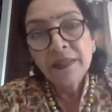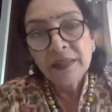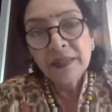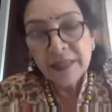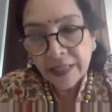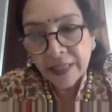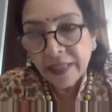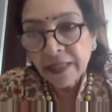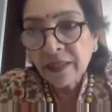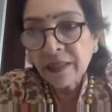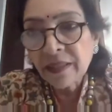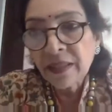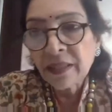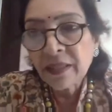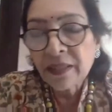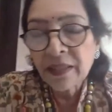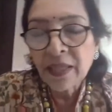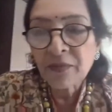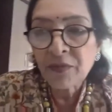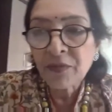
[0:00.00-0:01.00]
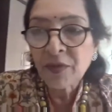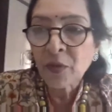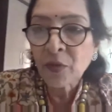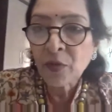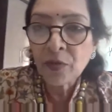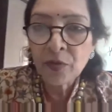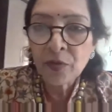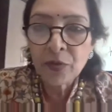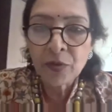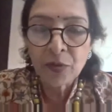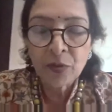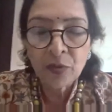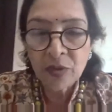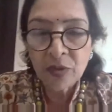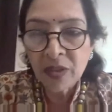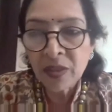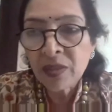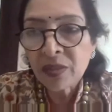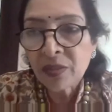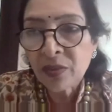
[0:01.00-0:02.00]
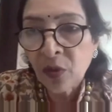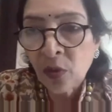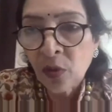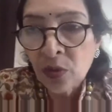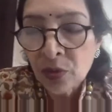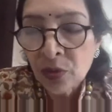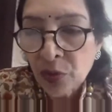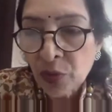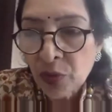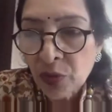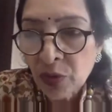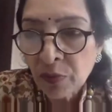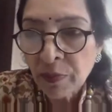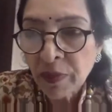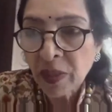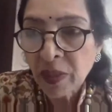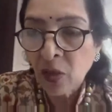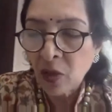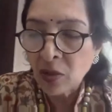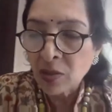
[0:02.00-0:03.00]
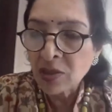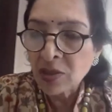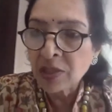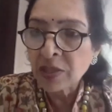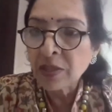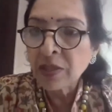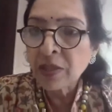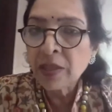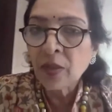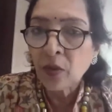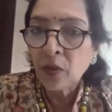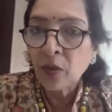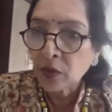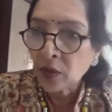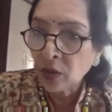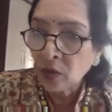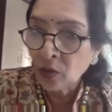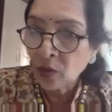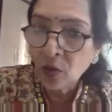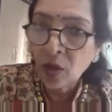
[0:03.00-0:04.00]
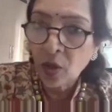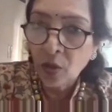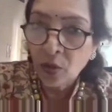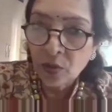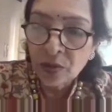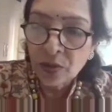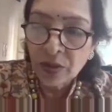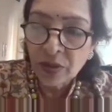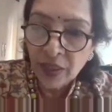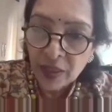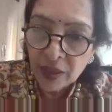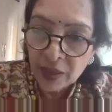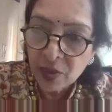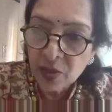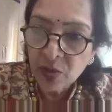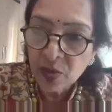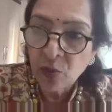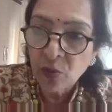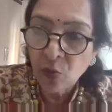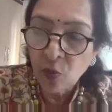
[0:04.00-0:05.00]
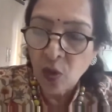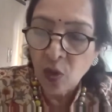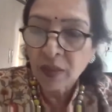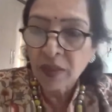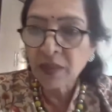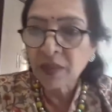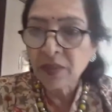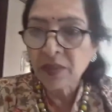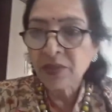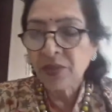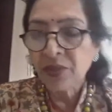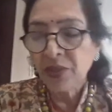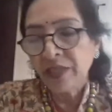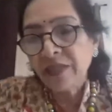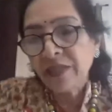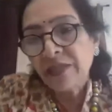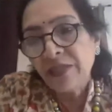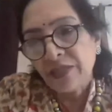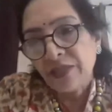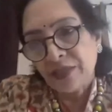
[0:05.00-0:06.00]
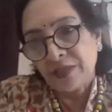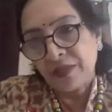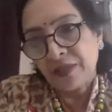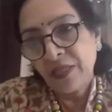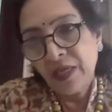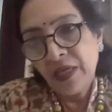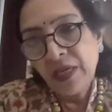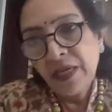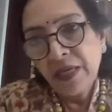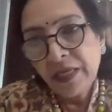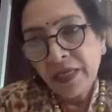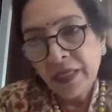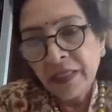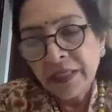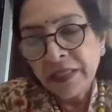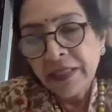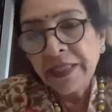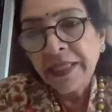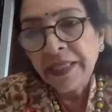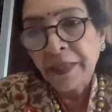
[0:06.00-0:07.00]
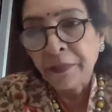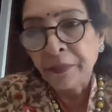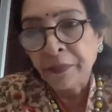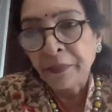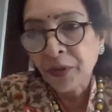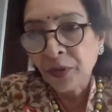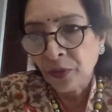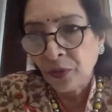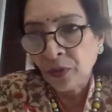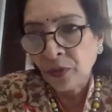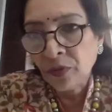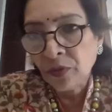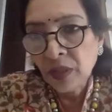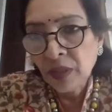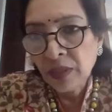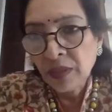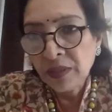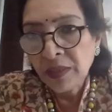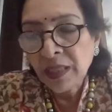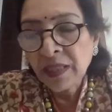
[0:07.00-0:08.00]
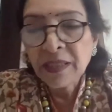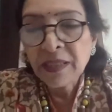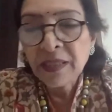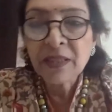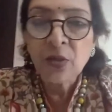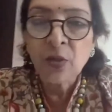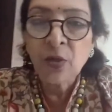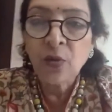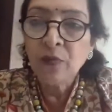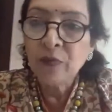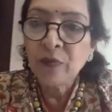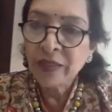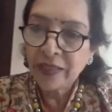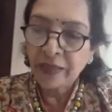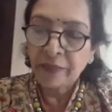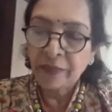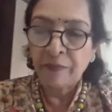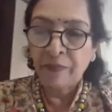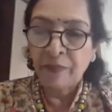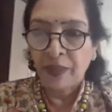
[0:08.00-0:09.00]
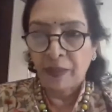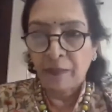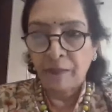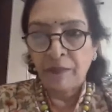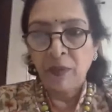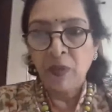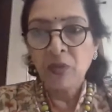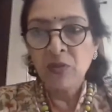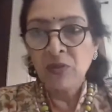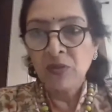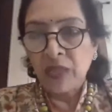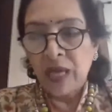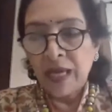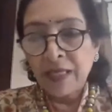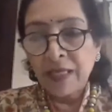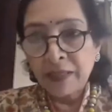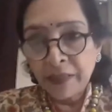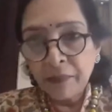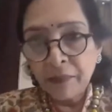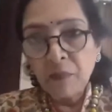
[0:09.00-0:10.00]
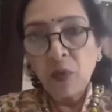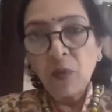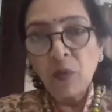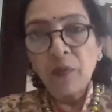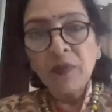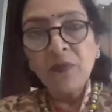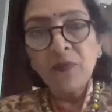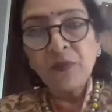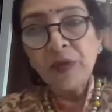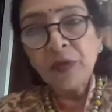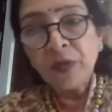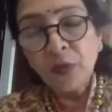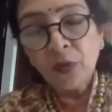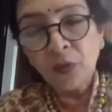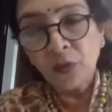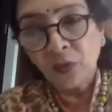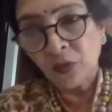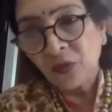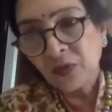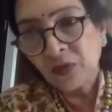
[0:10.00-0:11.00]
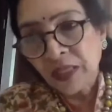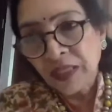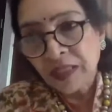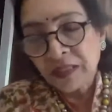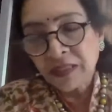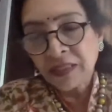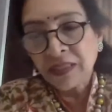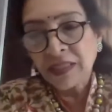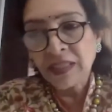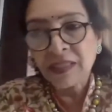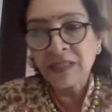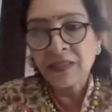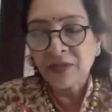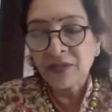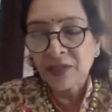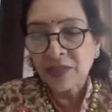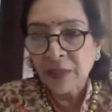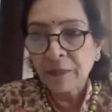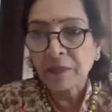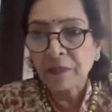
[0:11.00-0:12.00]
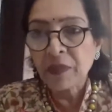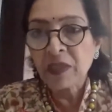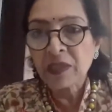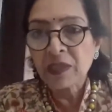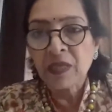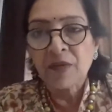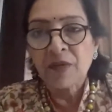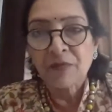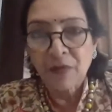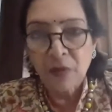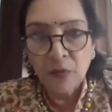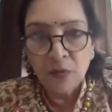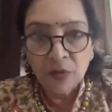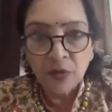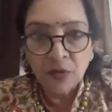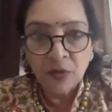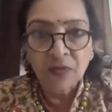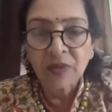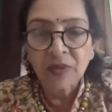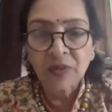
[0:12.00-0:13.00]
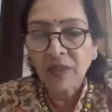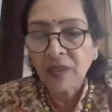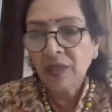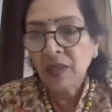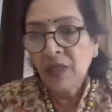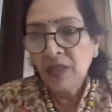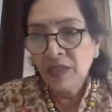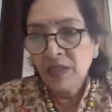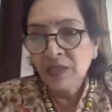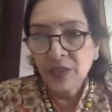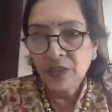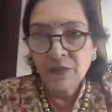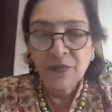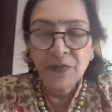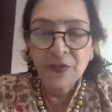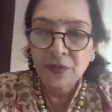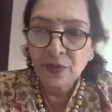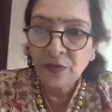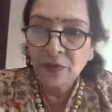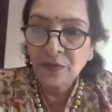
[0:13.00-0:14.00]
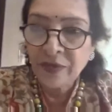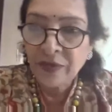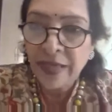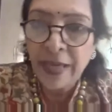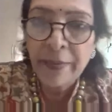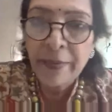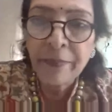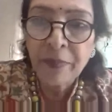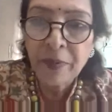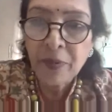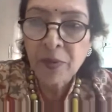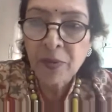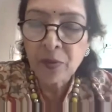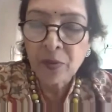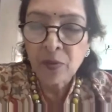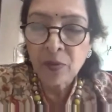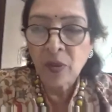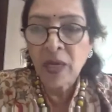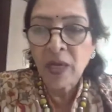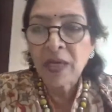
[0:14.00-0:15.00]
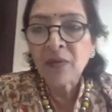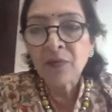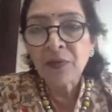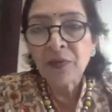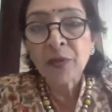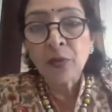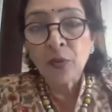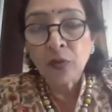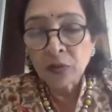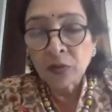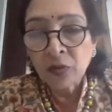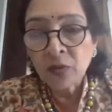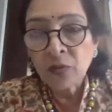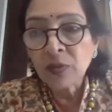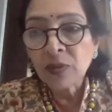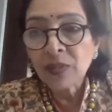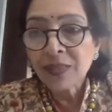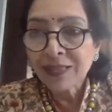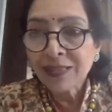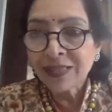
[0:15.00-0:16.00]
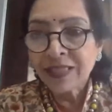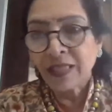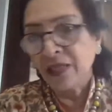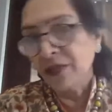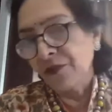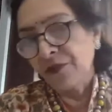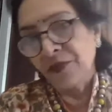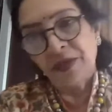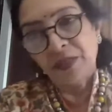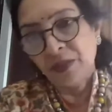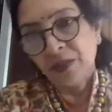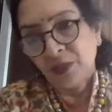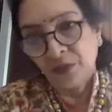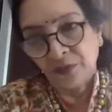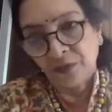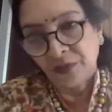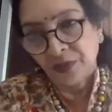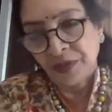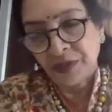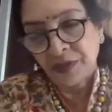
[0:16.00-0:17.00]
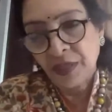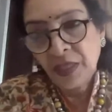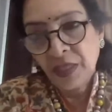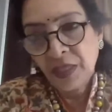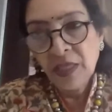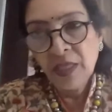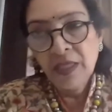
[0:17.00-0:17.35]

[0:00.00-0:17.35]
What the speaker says: The second thing that we're going to do is also to be constantly on the lookout as to what are the changes in the embryo that this COVID can bring. Because at the moment, we know that these receptors are found on the surface of the embryo, and we don't know the significance of this.